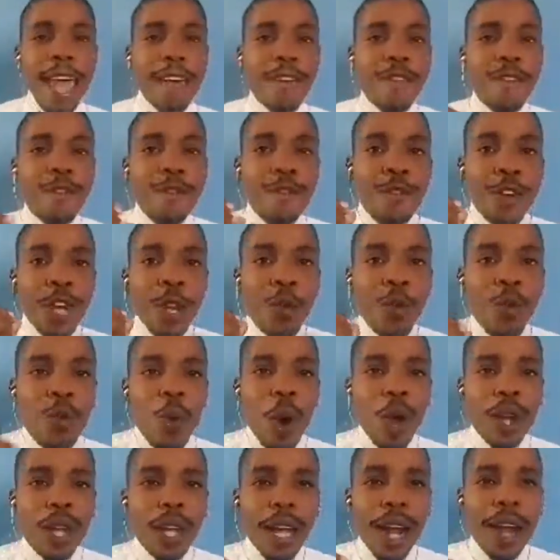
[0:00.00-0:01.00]

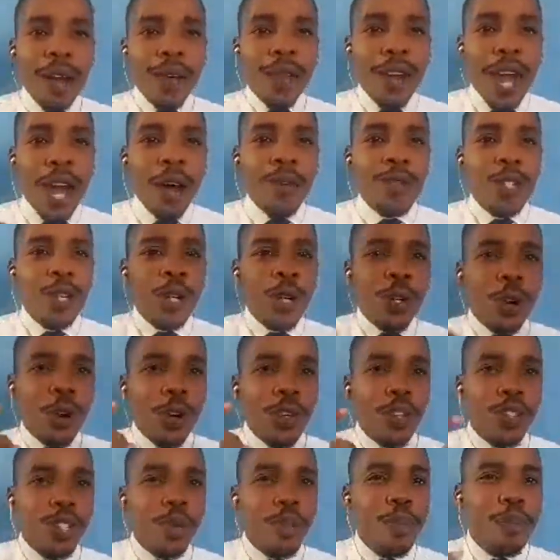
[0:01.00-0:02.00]
everyone around you
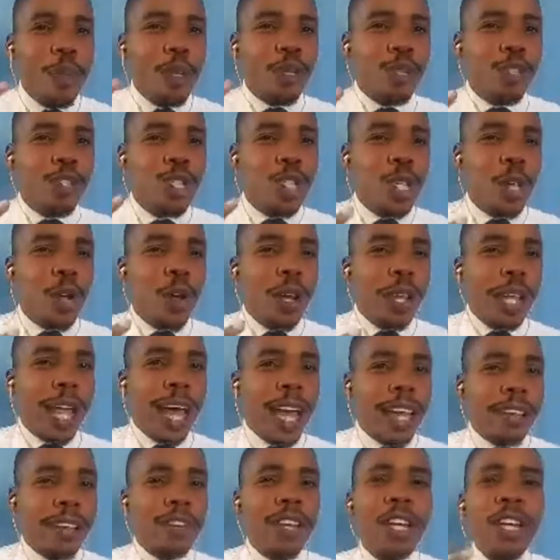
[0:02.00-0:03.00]
contributes to your
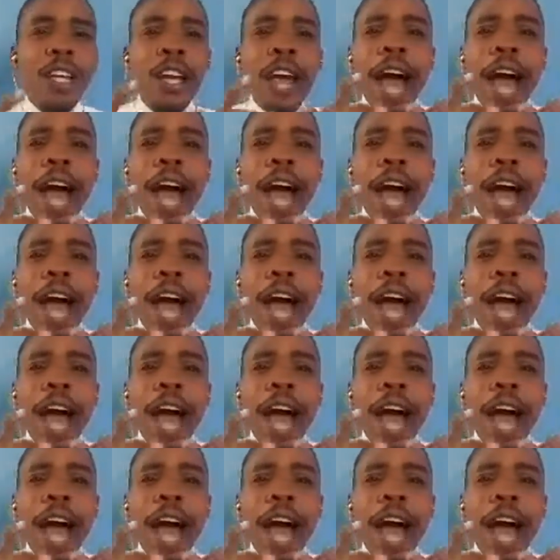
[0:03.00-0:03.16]
life.